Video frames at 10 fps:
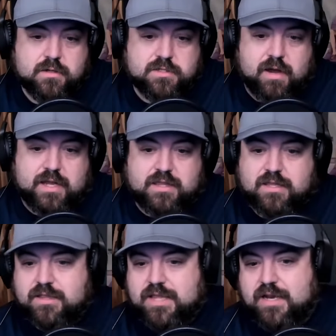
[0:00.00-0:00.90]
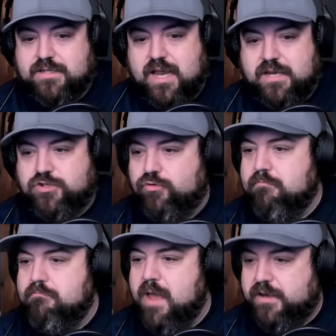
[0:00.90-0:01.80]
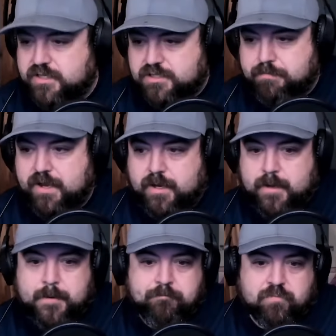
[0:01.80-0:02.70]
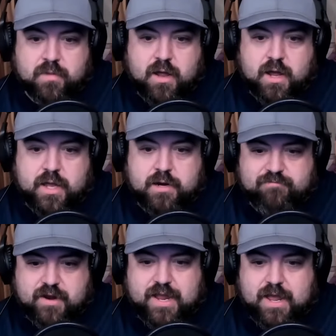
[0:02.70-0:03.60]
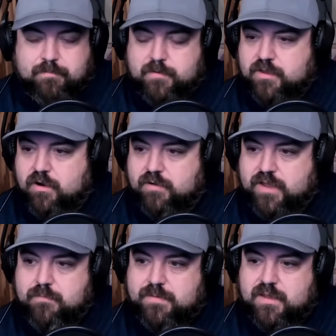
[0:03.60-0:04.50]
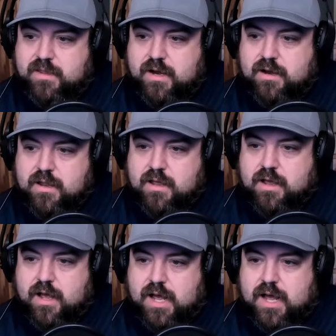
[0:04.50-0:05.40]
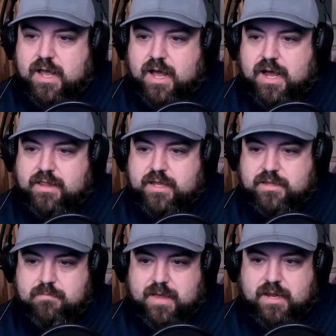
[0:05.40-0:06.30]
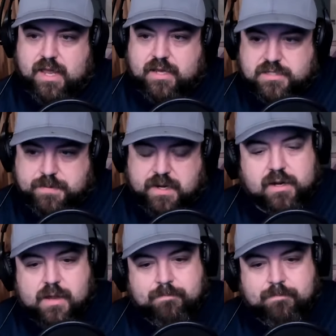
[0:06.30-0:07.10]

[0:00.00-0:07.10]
So I think that that is a tremendous pick. And I'm very happy with RFK being there. I like the Matt Gaetz pick.